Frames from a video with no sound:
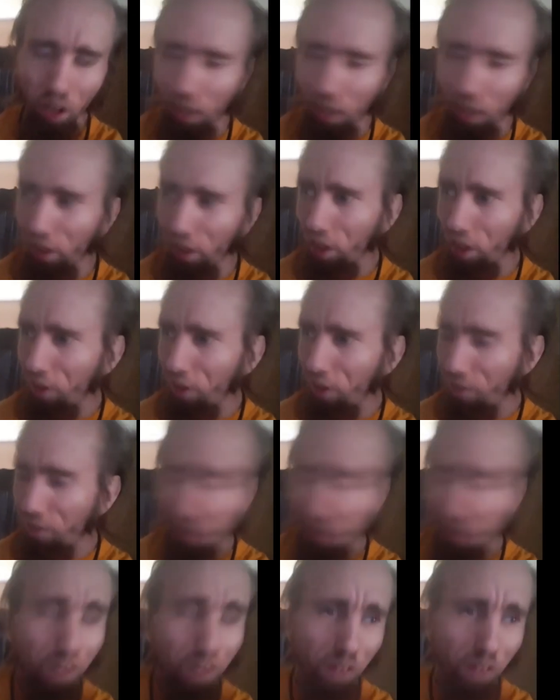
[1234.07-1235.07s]
Like,
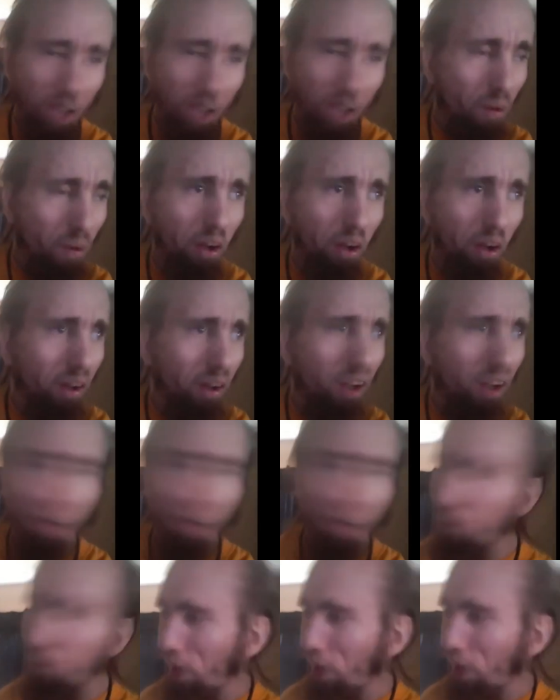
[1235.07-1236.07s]
she genuinely
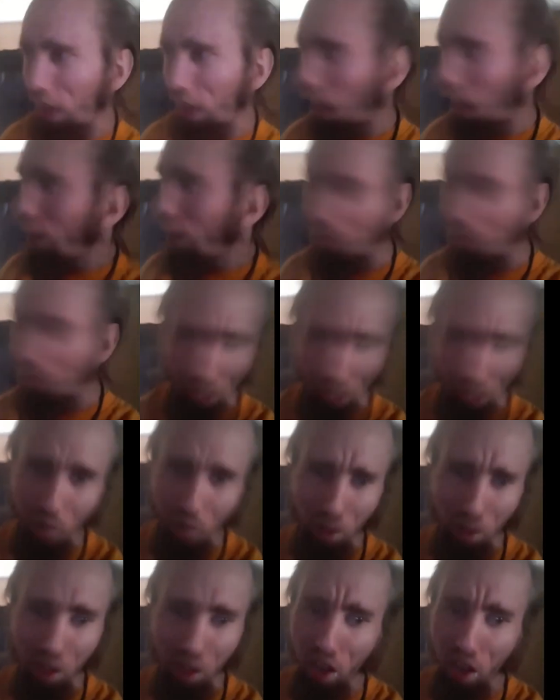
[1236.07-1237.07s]
loves me and I
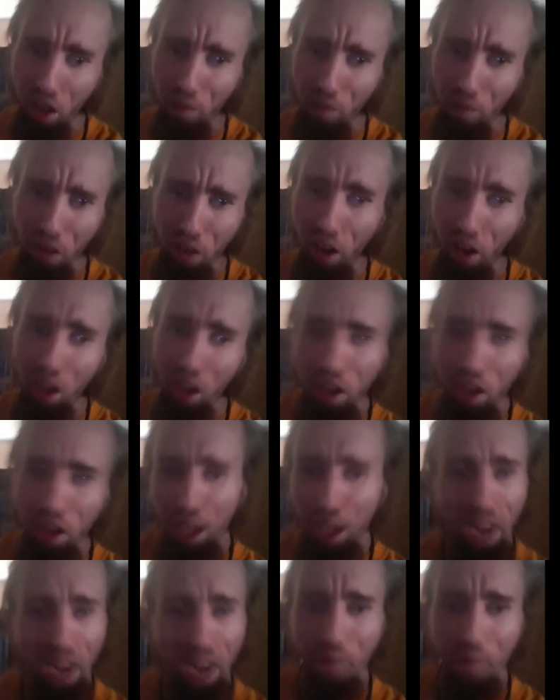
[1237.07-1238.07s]
genuinely love her.
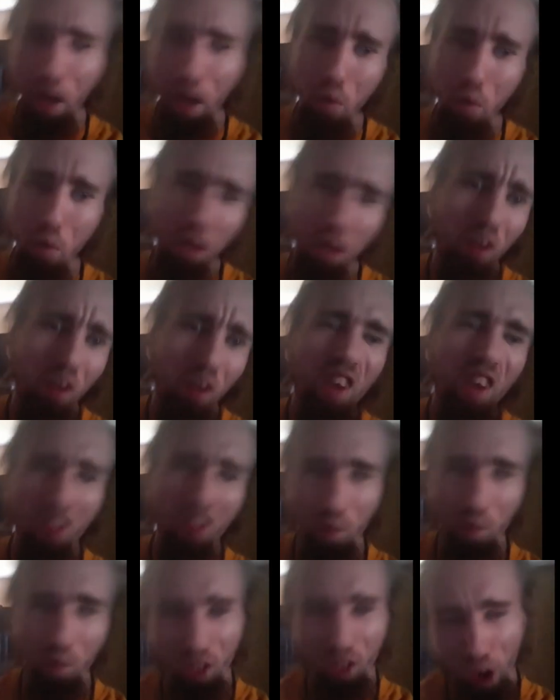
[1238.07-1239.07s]
And I'm not about to
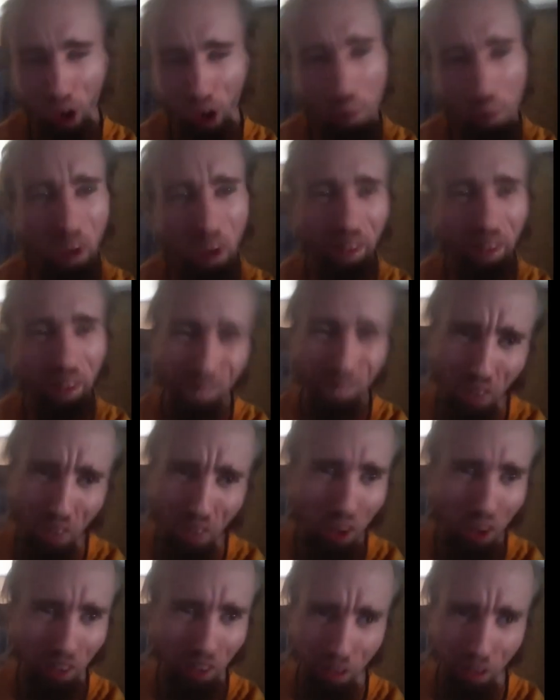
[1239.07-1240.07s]
let some dumb
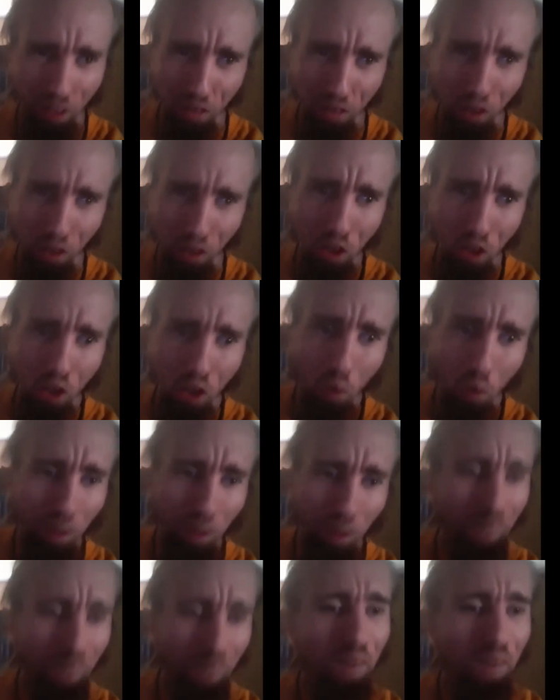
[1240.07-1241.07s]
motherfuckers
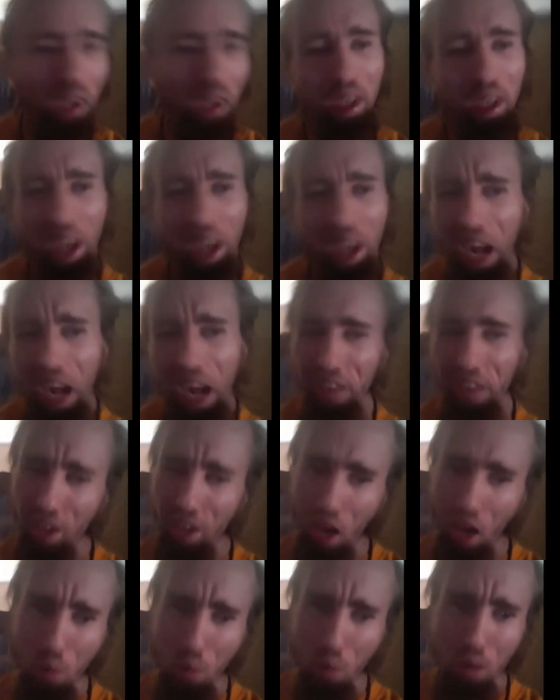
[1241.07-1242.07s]
with a fucking
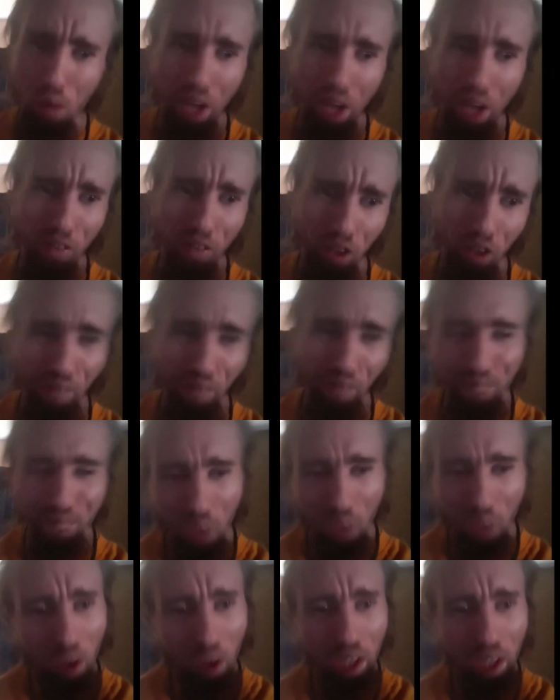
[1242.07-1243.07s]
God complex on the
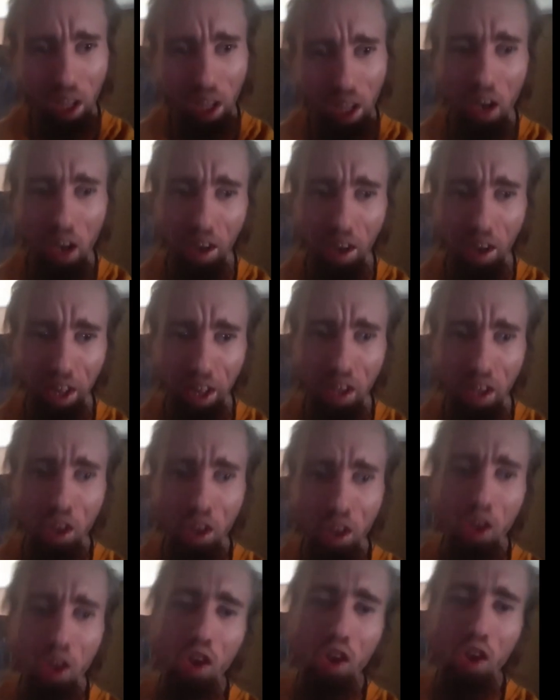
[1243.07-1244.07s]
fucking internet
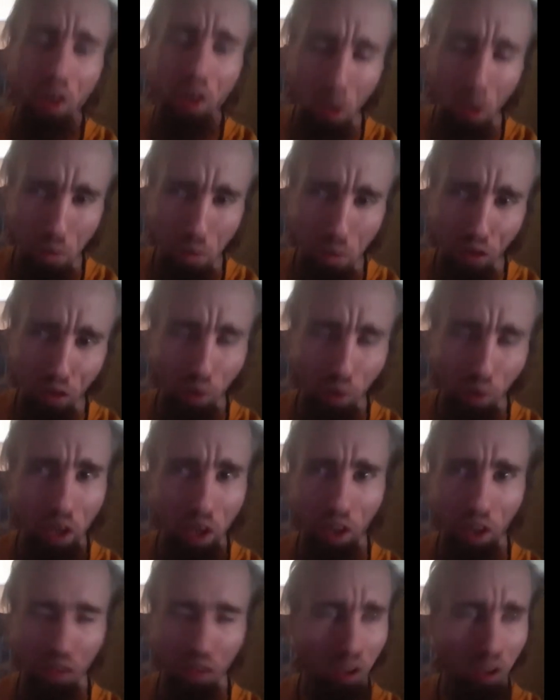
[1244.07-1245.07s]
come
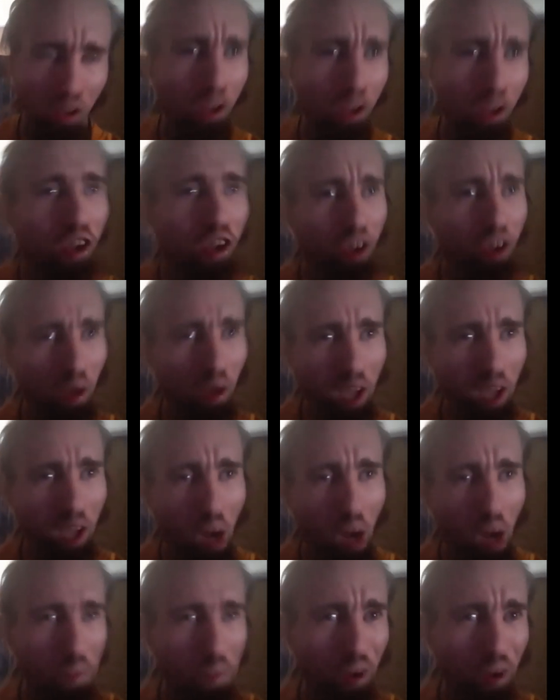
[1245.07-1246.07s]
between us. So
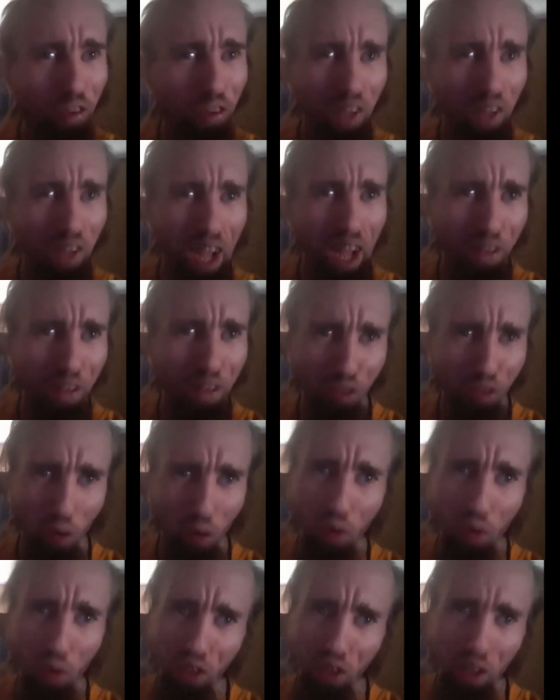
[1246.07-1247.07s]
y'all pussy ass
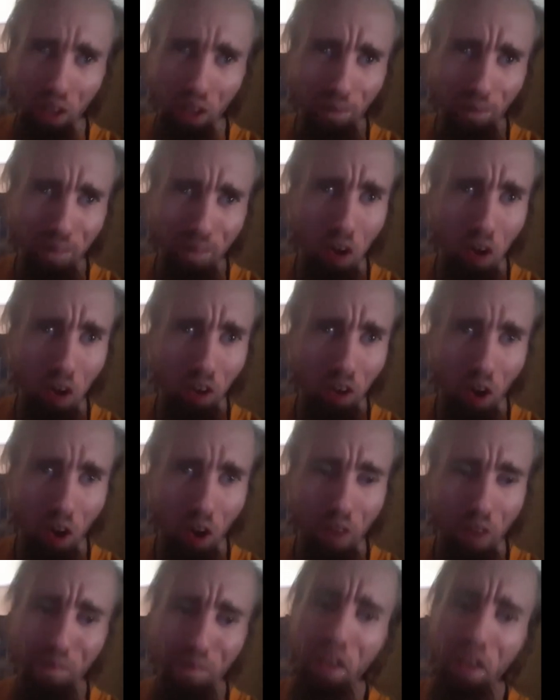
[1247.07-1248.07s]
trolls need to fuck
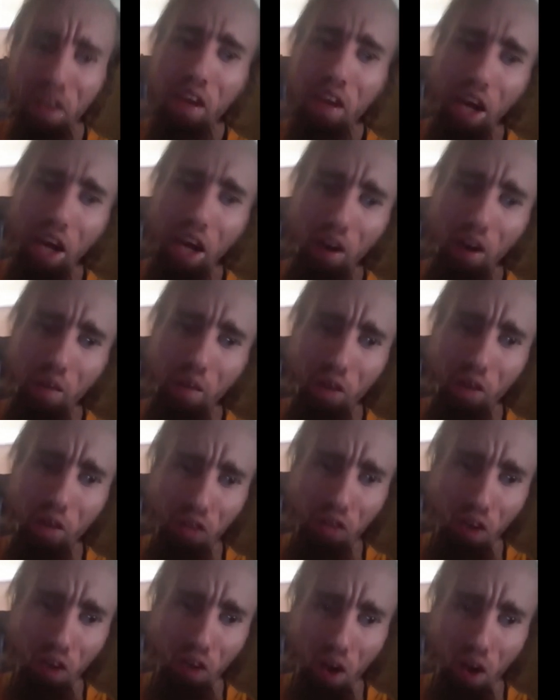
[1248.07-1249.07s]
off and leave
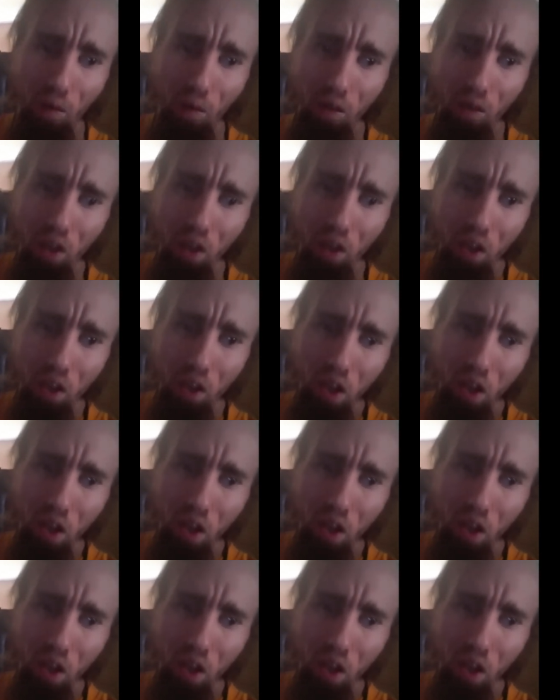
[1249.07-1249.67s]
us alone.